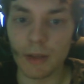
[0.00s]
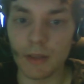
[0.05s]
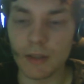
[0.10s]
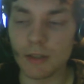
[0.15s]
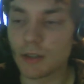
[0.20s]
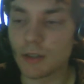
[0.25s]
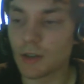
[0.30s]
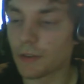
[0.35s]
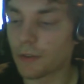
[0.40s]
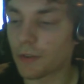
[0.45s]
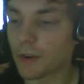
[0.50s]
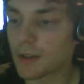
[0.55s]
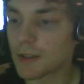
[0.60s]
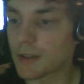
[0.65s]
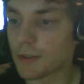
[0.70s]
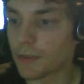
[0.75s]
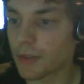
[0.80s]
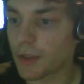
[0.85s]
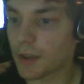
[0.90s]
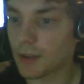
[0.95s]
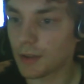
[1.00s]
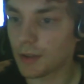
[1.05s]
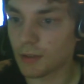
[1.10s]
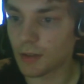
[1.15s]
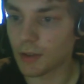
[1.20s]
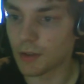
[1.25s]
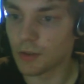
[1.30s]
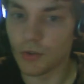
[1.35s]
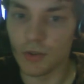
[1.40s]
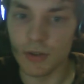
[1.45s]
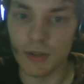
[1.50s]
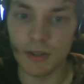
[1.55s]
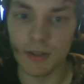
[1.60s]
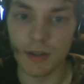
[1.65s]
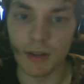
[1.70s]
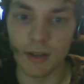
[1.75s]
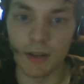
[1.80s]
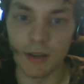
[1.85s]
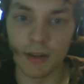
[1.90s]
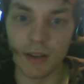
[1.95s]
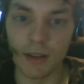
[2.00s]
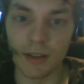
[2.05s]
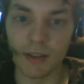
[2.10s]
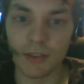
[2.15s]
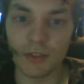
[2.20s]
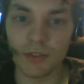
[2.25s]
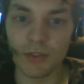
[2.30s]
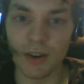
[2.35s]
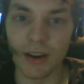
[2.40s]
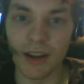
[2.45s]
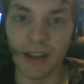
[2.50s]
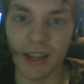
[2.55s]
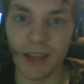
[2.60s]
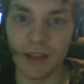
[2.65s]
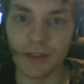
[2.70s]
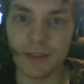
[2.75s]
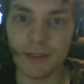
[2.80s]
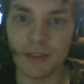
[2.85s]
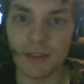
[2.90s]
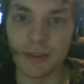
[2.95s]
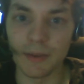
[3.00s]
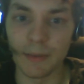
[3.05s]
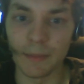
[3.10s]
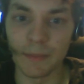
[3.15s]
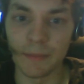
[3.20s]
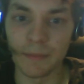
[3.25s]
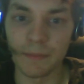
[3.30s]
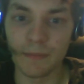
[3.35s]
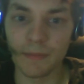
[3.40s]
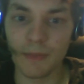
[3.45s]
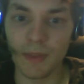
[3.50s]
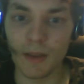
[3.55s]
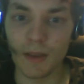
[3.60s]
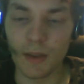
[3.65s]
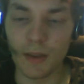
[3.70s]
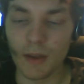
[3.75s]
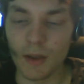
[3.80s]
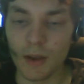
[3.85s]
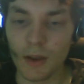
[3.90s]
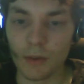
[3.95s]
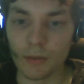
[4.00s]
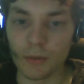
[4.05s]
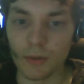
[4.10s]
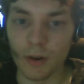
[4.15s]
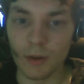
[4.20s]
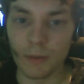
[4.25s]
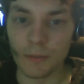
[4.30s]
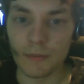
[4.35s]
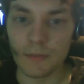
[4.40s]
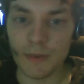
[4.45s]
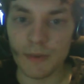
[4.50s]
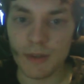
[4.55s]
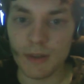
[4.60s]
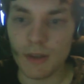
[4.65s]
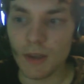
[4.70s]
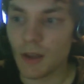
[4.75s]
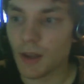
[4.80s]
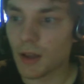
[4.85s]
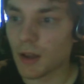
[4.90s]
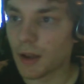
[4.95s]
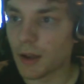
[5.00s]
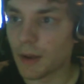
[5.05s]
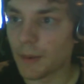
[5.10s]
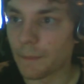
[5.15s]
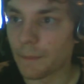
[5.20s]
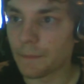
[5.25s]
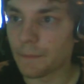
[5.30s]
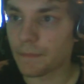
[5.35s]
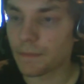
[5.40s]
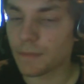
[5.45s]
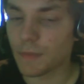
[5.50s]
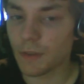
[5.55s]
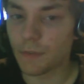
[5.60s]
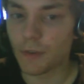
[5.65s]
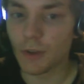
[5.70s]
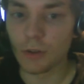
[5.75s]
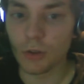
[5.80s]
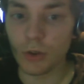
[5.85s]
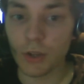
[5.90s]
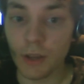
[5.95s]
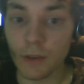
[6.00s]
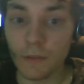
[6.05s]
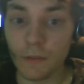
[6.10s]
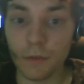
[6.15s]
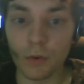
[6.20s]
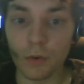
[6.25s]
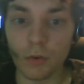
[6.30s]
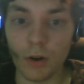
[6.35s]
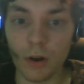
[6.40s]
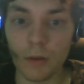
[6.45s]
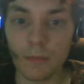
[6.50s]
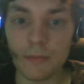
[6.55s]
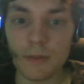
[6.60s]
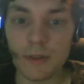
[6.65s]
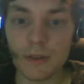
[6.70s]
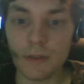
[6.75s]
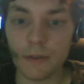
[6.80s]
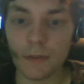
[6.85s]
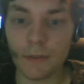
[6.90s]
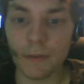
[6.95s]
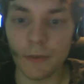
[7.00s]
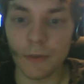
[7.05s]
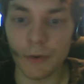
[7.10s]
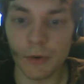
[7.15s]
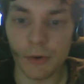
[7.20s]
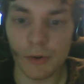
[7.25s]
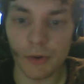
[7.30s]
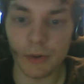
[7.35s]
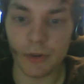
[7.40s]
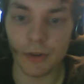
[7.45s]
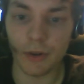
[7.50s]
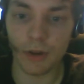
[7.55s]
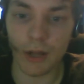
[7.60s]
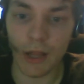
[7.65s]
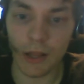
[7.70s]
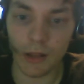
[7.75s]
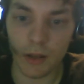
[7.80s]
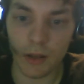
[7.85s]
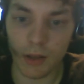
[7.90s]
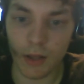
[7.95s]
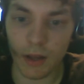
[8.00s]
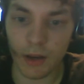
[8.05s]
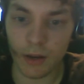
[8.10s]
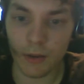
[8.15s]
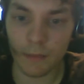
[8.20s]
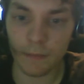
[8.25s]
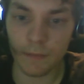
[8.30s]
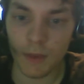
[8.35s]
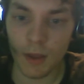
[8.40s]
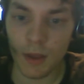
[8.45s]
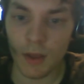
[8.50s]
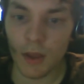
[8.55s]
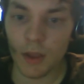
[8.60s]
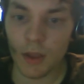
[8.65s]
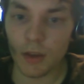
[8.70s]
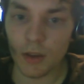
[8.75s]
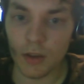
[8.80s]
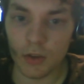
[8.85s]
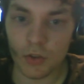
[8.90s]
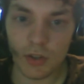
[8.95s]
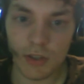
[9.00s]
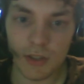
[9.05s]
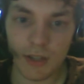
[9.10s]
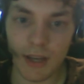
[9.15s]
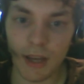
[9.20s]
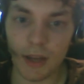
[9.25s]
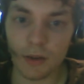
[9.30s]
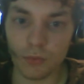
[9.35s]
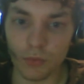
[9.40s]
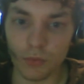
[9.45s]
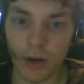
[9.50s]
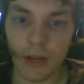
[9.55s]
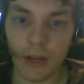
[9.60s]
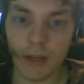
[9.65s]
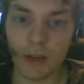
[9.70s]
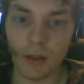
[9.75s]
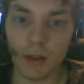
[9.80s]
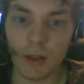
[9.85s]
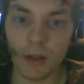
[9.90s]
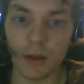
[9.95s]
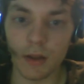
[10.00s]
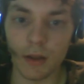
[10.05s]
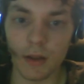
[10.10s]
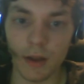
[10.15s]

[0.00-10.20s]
this to your friends if they're interested in trying out some ROMs. If you're looking for ROMs for your calculator, you can just get regular